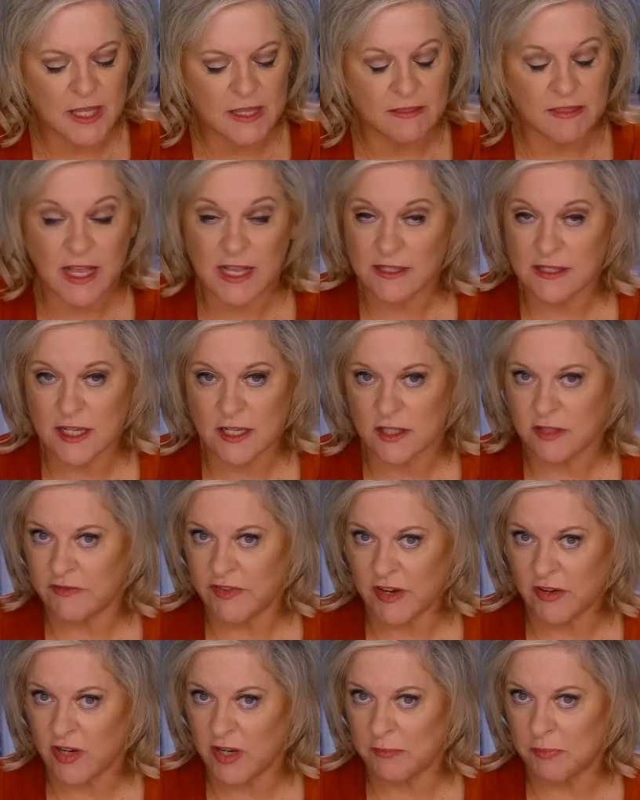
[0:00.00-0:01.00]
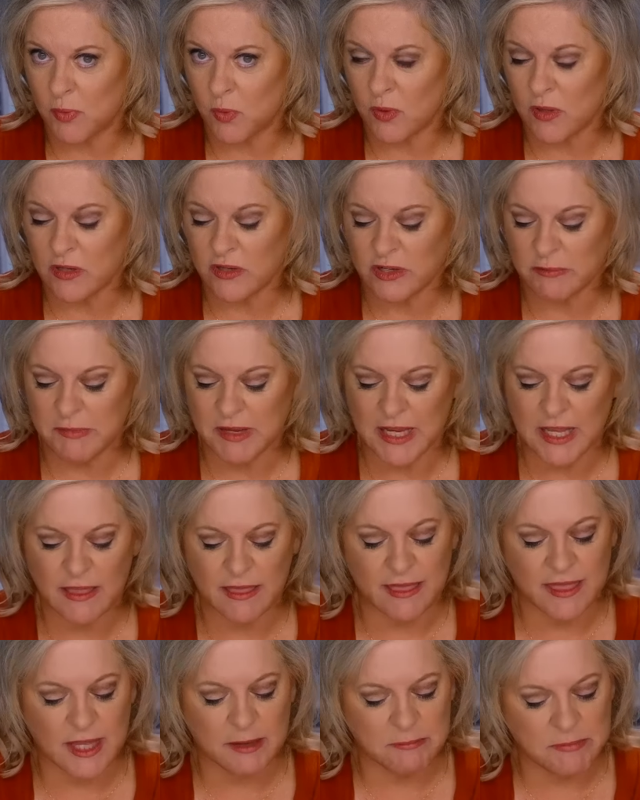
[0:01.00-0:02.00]
That sounds very important to me,
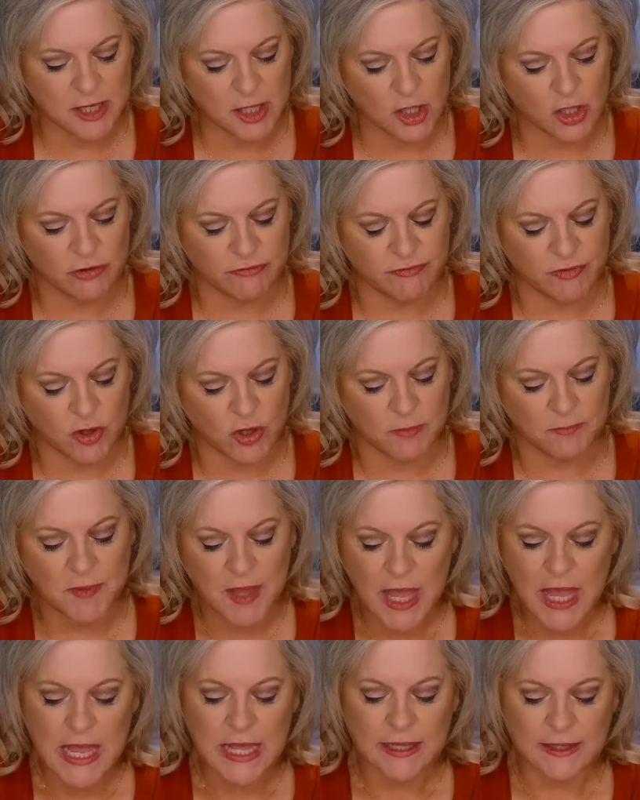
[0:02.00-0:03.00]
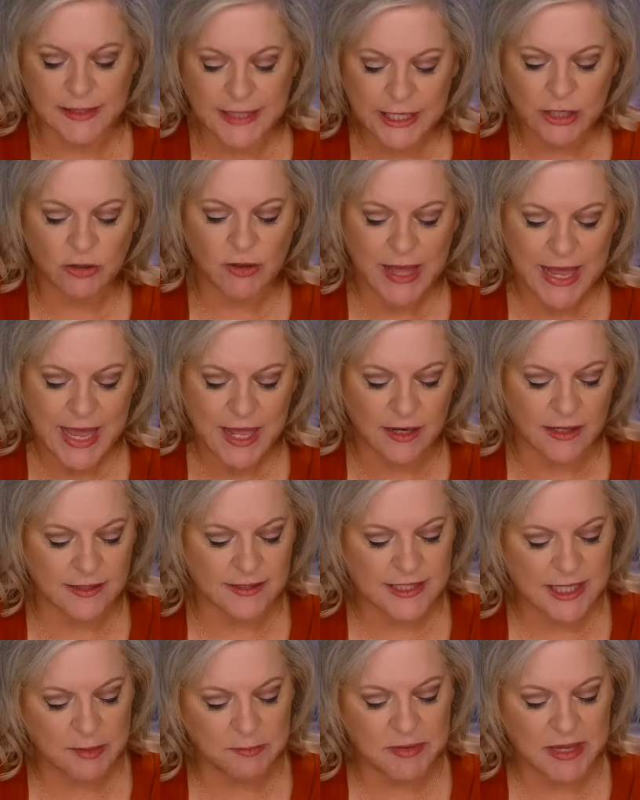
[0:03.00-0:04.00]
the Miller Firm. Legal
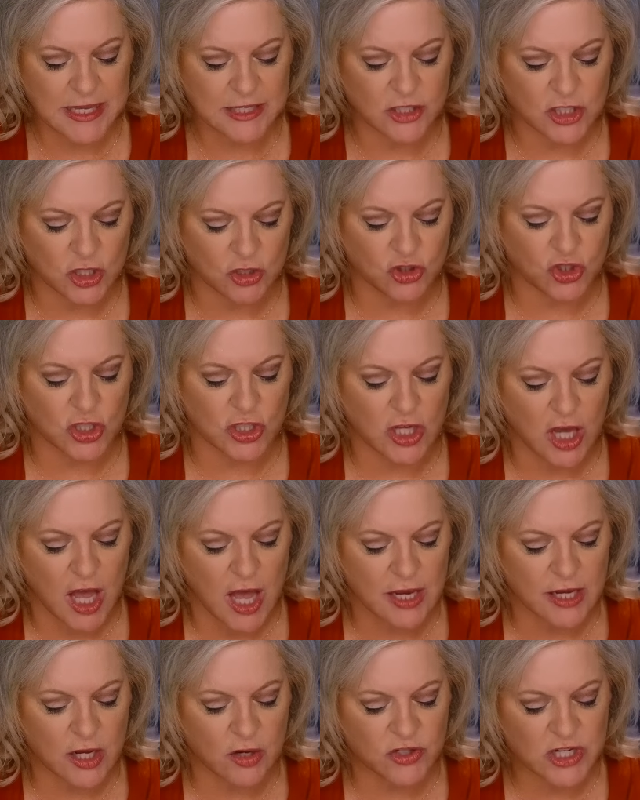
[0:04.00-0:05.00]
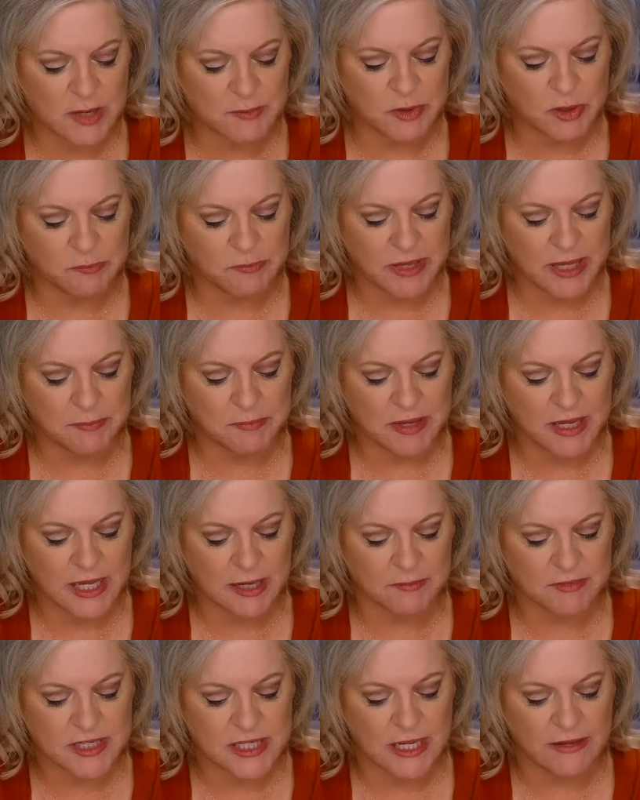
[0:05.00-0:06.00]
analyst, CBS2 Chicago,
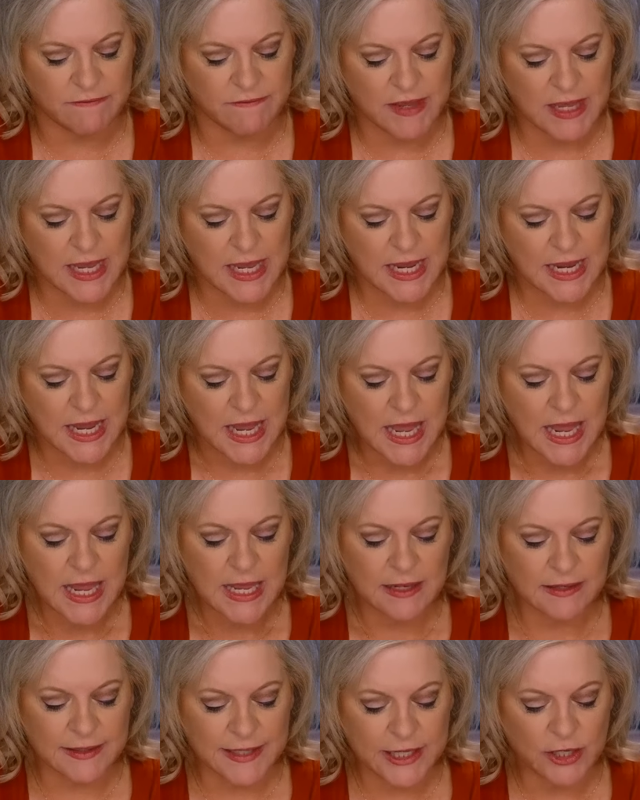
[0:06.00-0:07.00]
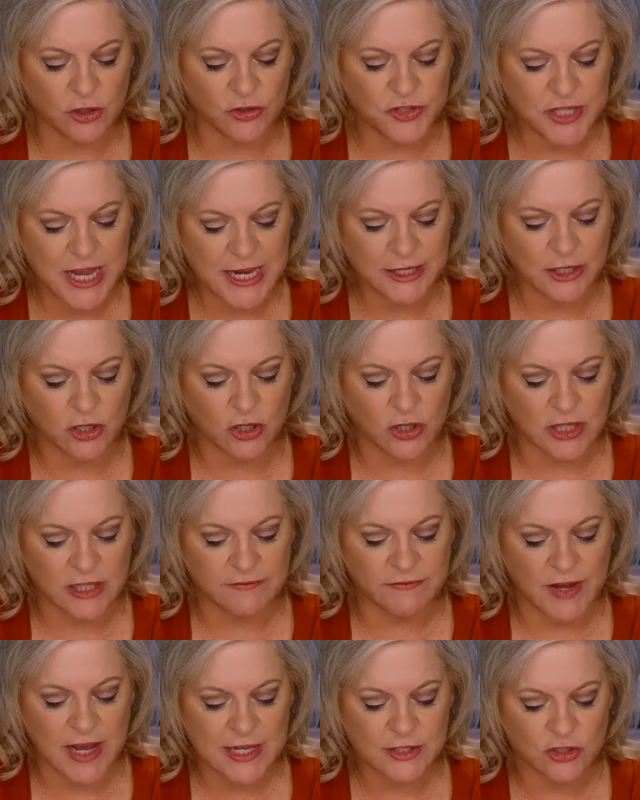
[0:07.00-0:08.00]
WBBM-TV, legal technical
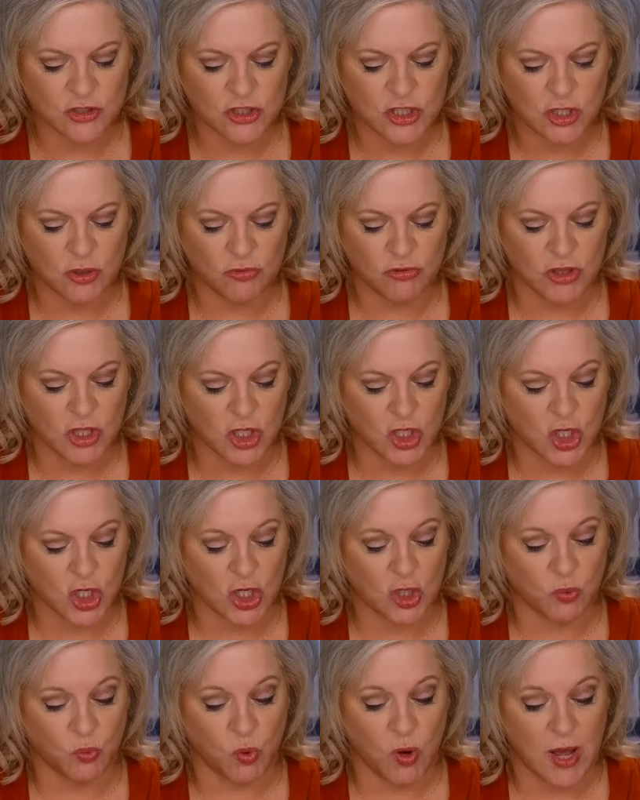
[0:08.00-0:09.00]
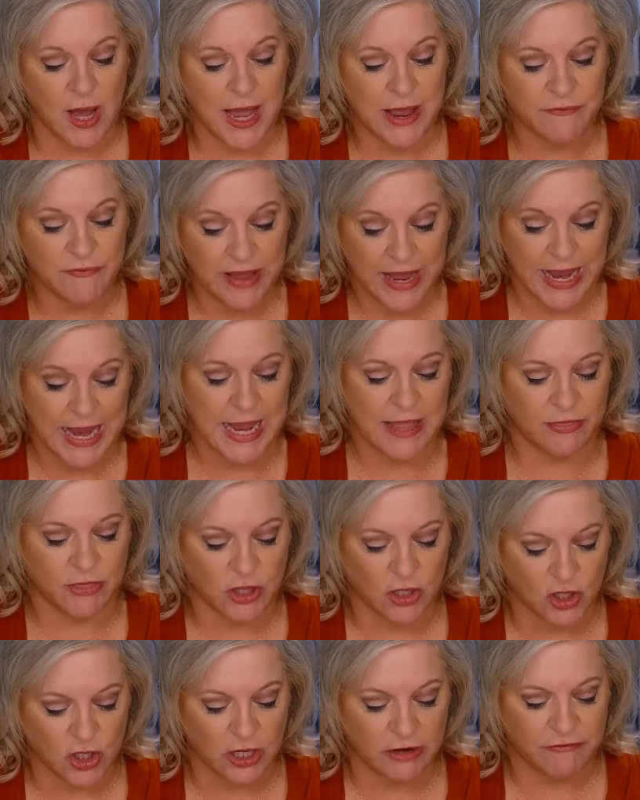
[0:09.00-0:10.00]
advisor to The Good Wife and
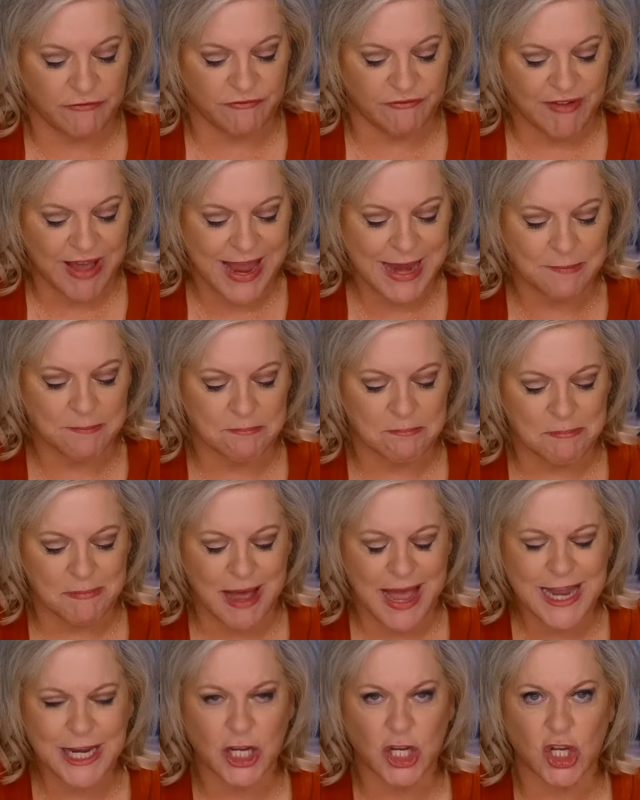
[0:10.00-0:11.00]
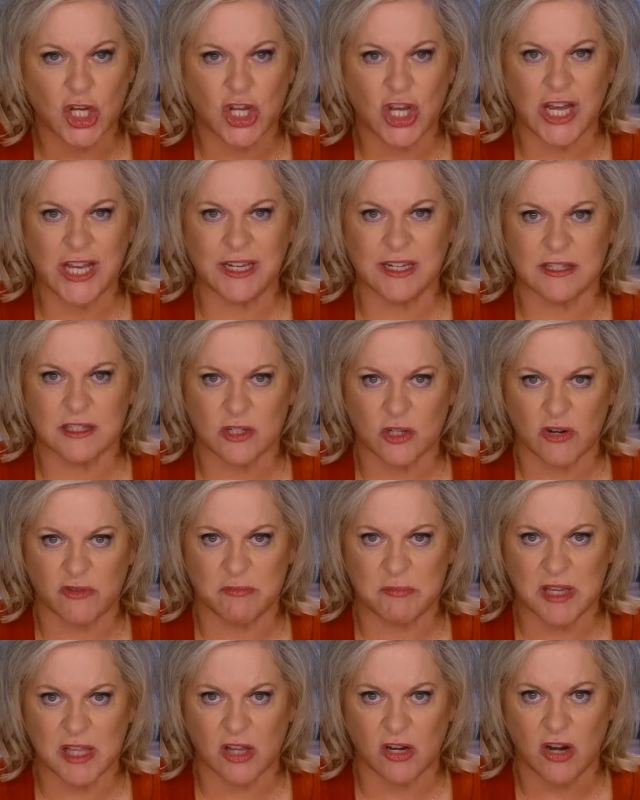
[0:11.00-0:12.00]
The Good Fight. My goodness, Irv
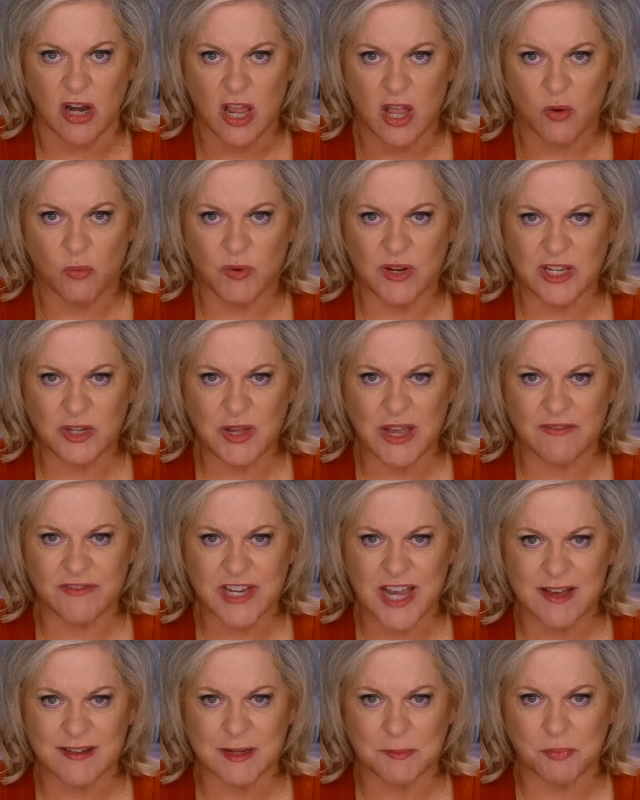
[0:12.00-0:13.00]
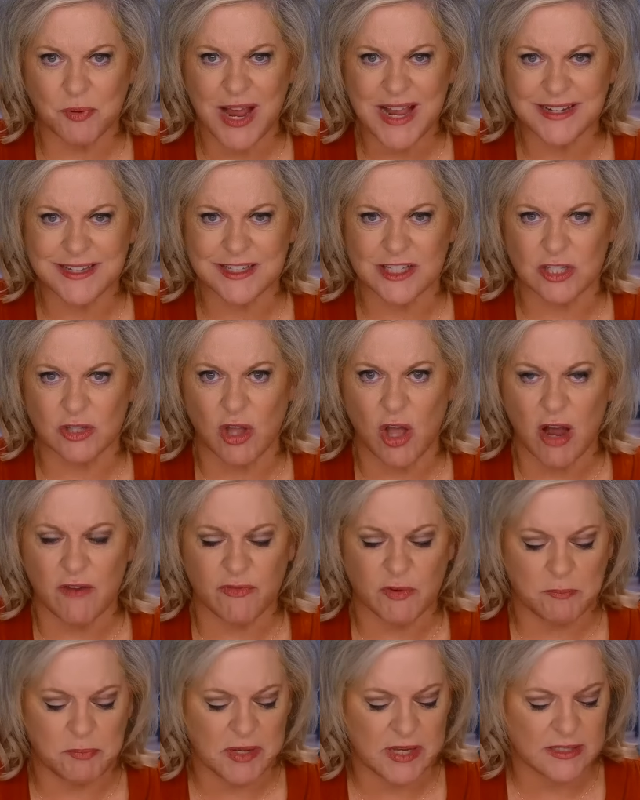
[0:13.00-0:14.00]
Miller, when do you have time to practice law,
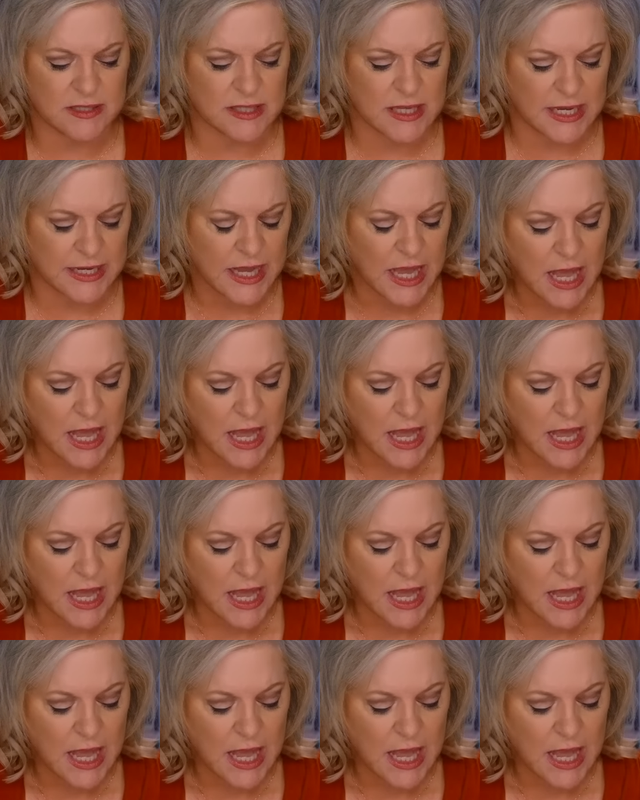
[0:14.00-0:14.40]
for Pete's sake?